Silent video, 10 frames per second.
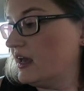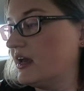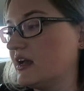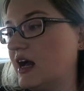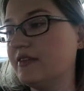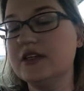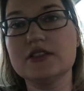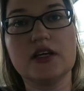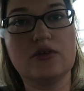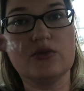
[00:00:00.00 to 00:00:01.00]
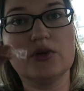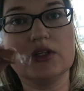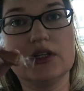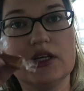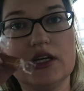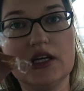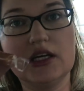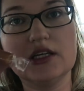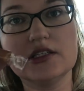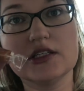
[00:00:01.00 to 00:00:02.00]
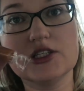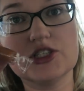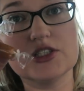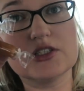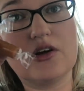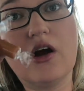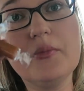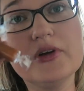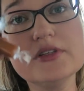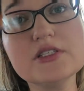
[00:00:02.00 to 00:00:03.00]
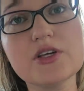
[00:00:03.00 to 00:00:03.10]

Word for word: and got these like really delicious caramels.